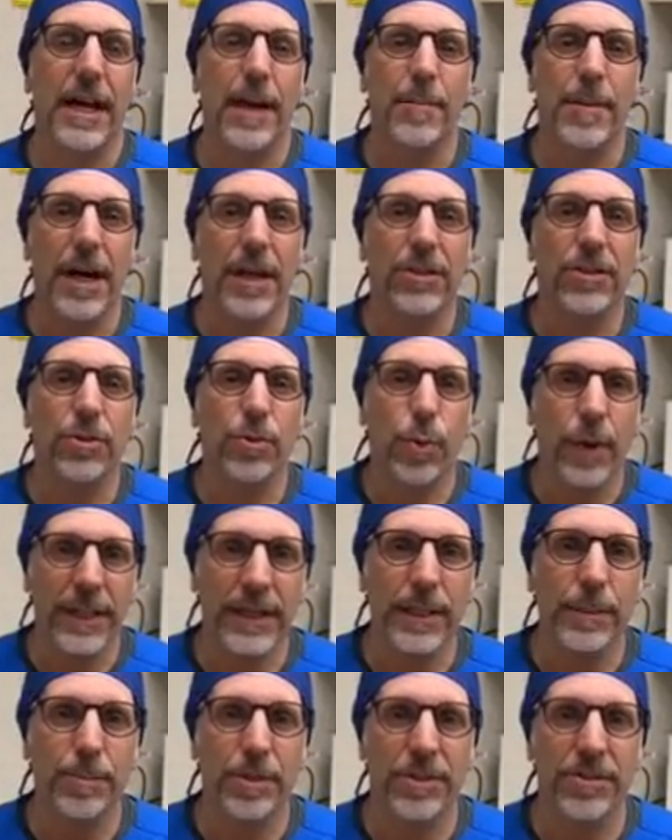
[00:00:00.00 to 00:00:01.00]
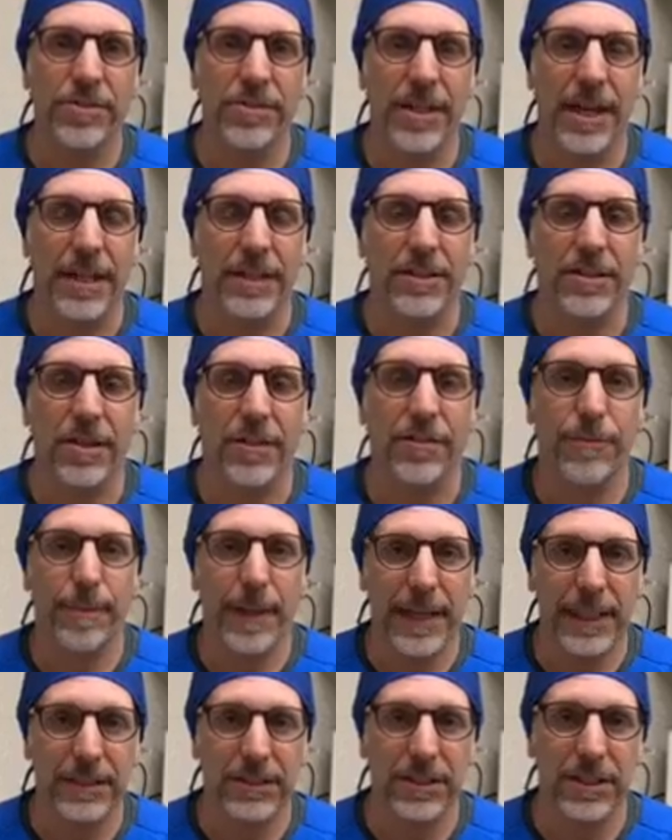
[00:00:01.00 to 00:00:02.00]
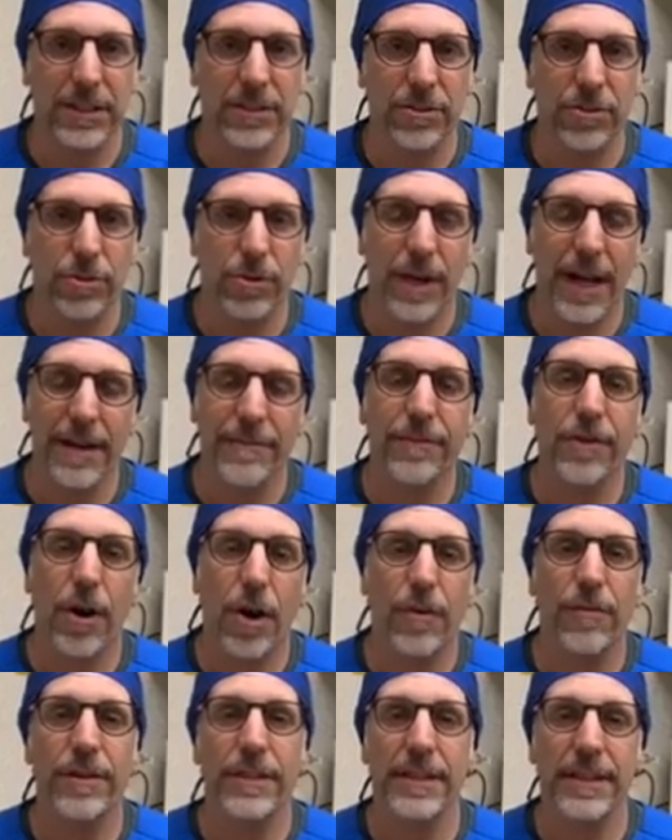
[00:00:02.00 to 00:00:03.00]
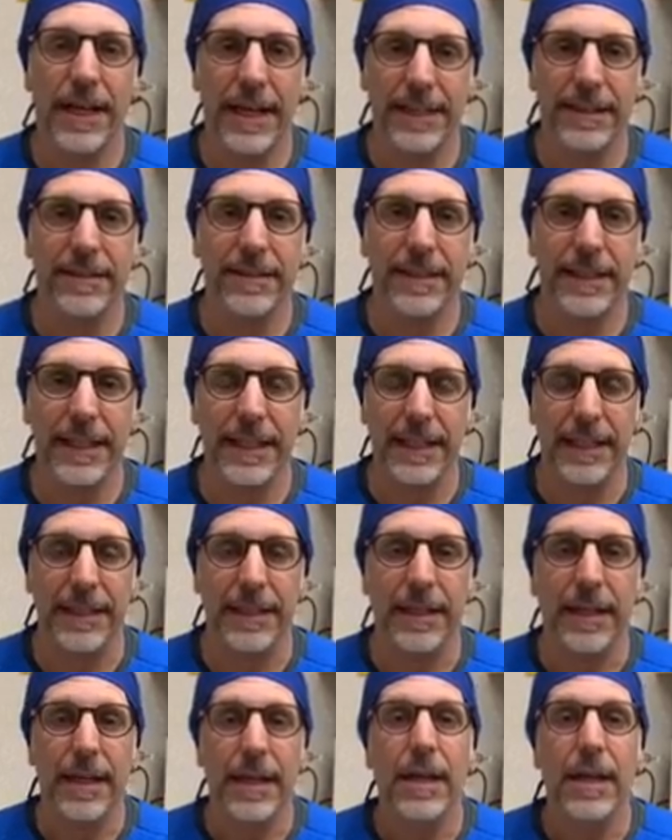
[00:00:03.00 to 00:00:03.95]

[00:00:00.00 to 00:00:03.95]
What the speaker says: about 20% of patients who have COVID-19